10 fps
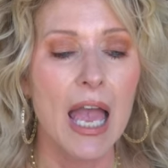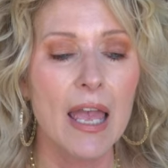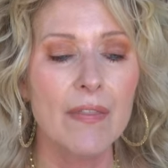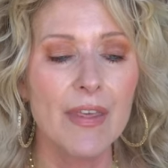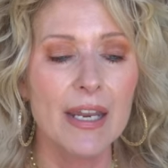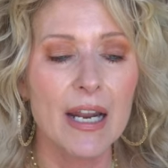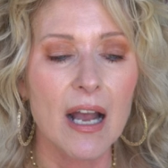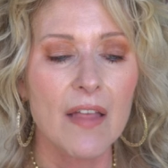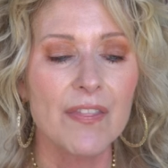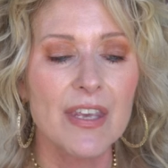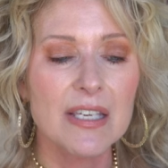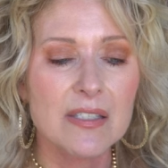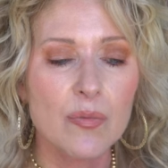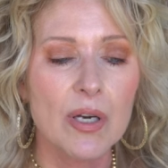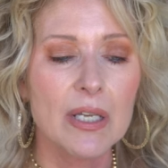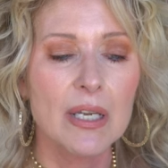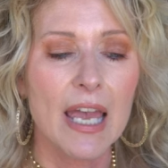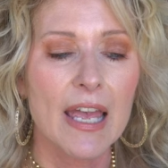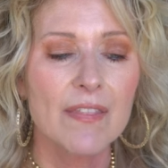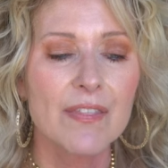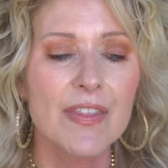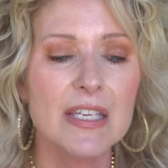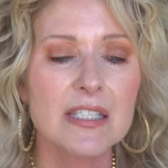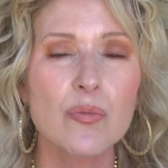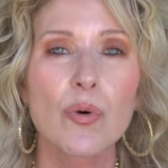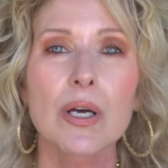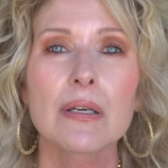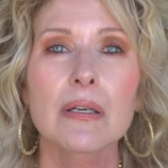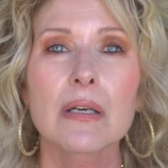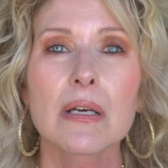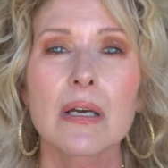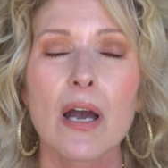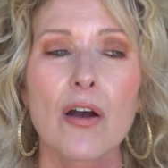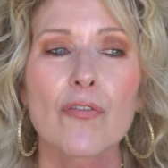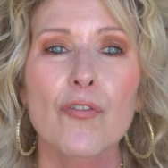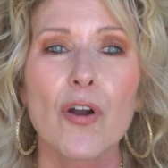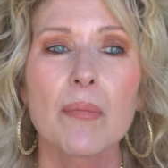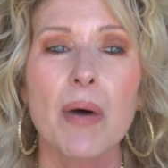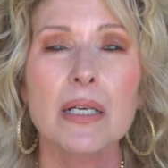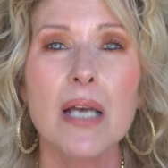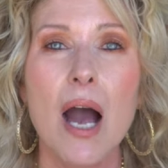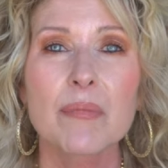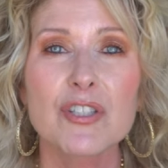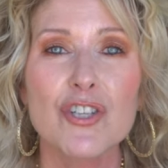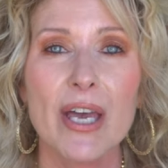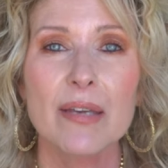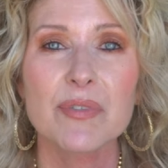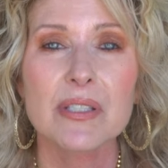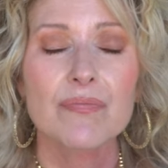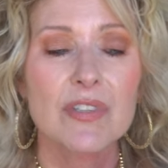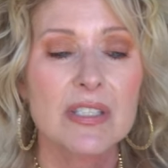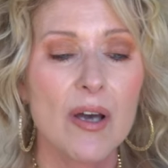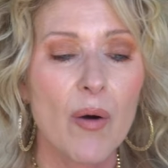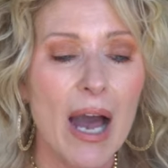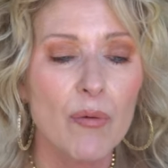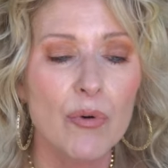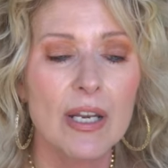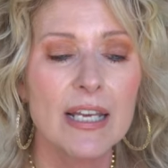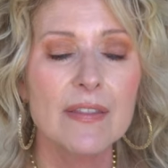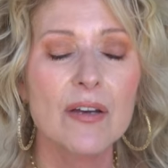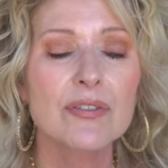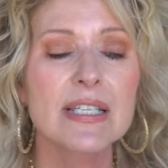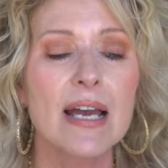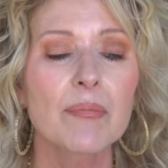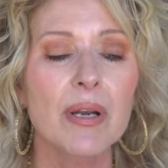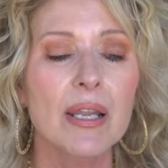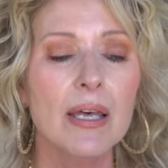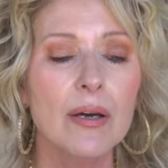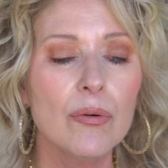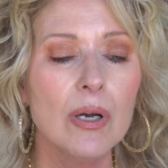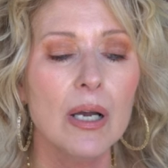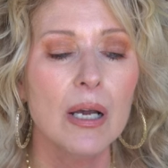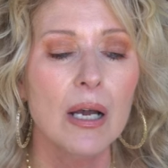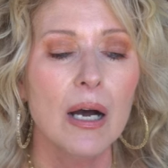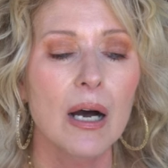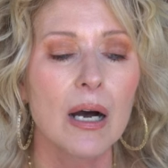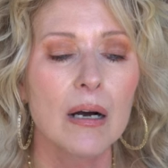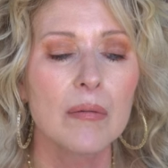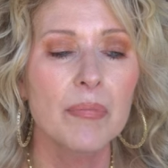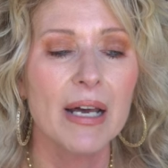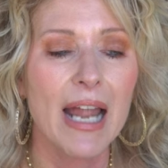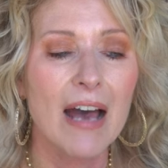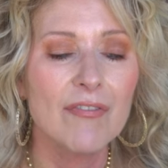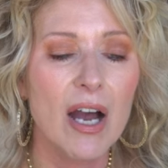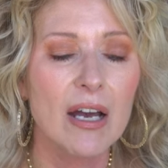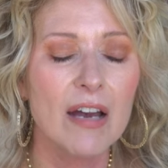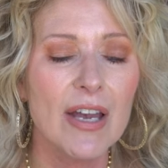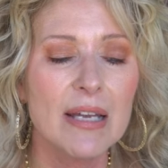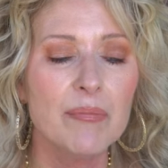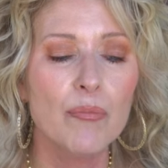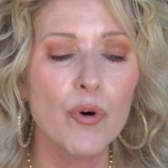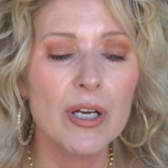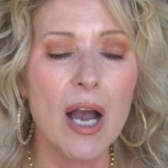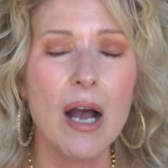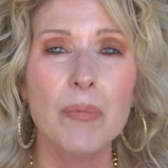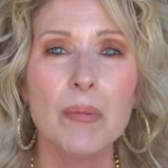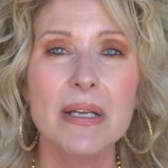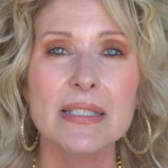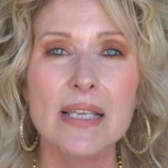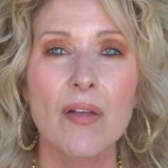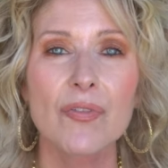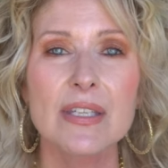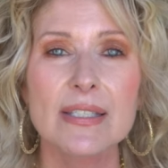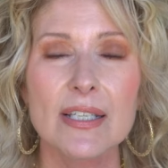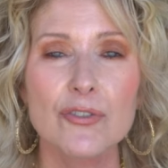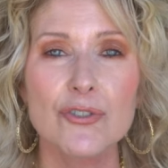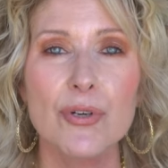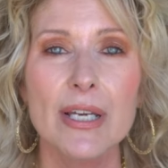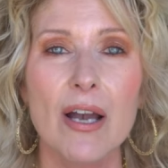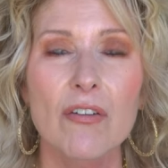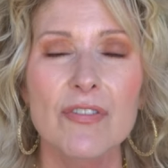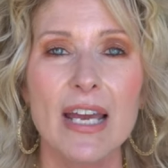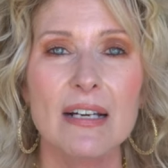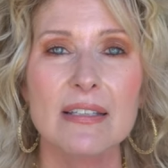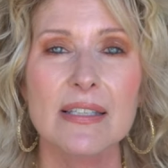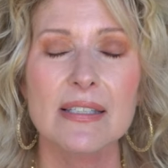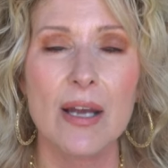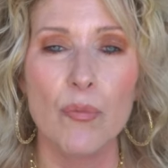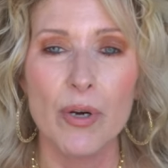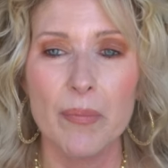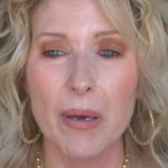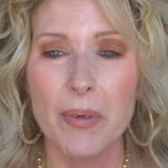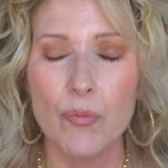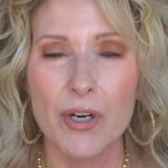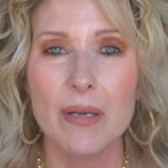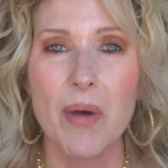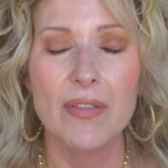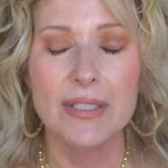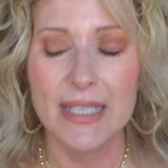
and then I got this one and this one from Uncommon James. So I will link those down below. Uh, but I've got, I've had more compliments on this little trio of necklaces, and I wear, I've been wearing them all the